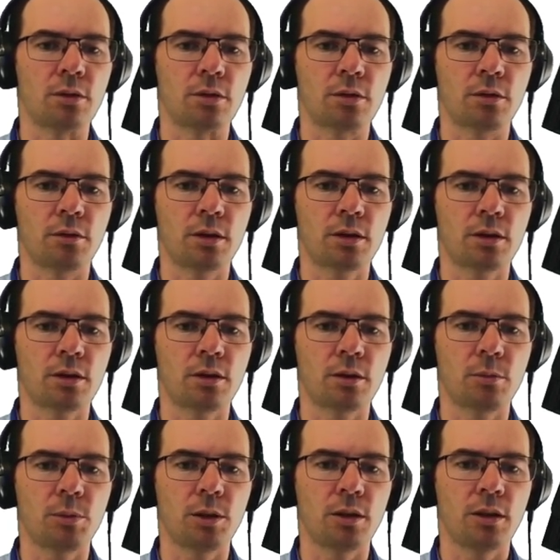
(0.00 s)
So this is going to
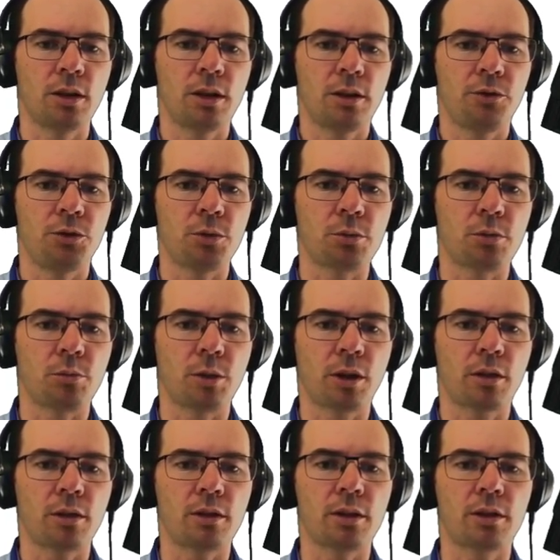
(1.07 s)
be a Newton
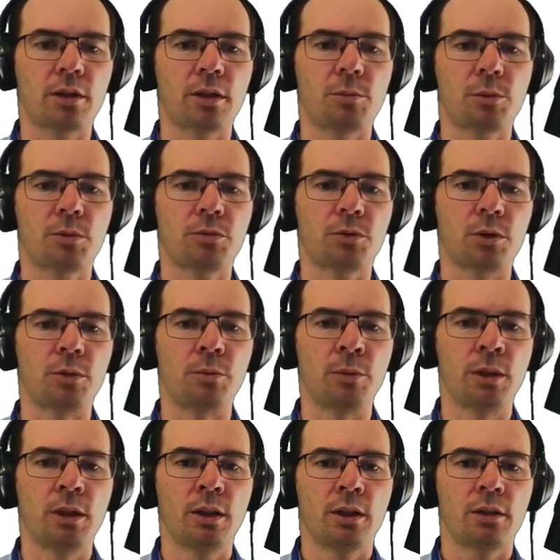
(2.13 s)
method that comes from
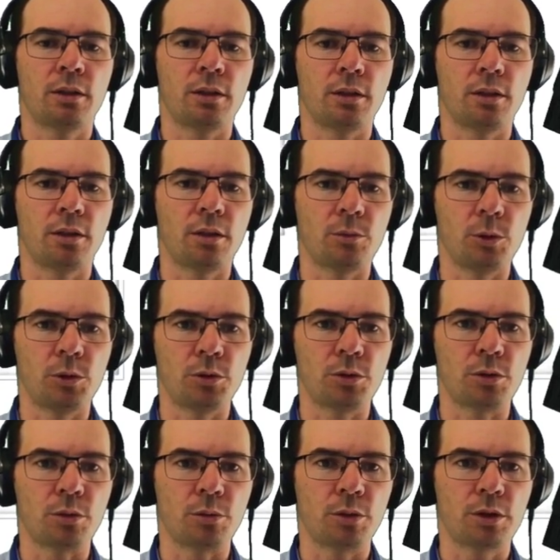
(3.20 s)
the
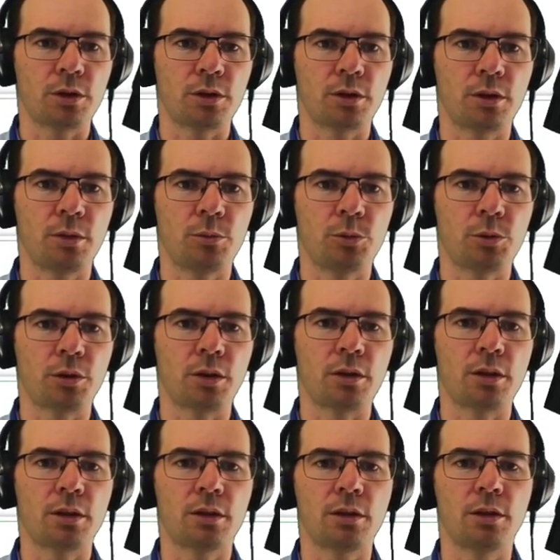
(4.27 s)
module which is imported
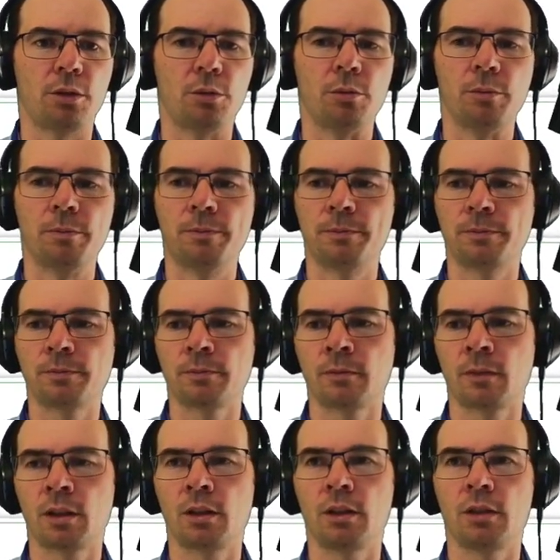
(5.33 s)
as O,
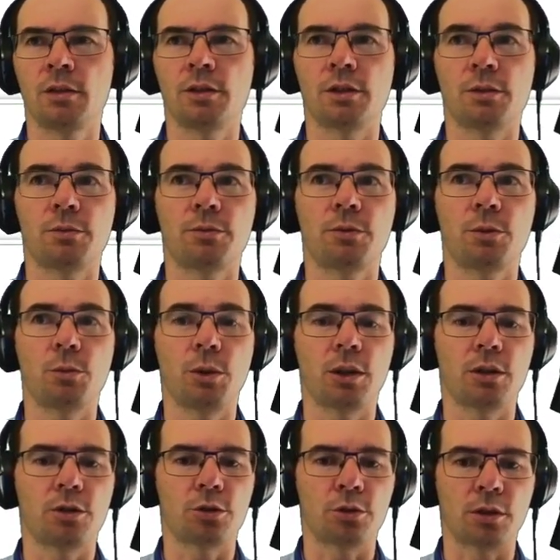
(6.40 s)
just to make
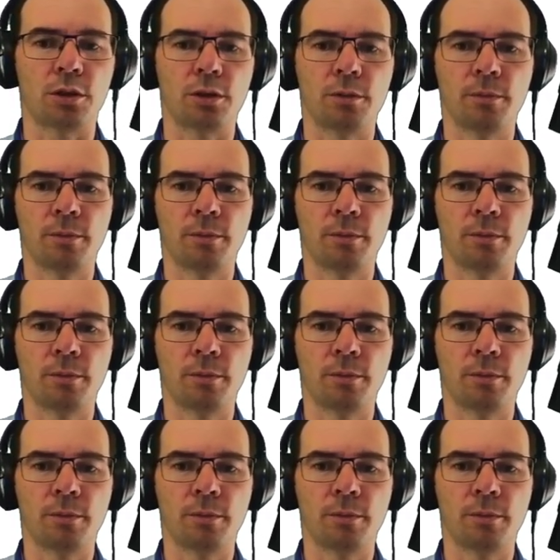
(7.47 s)
it short.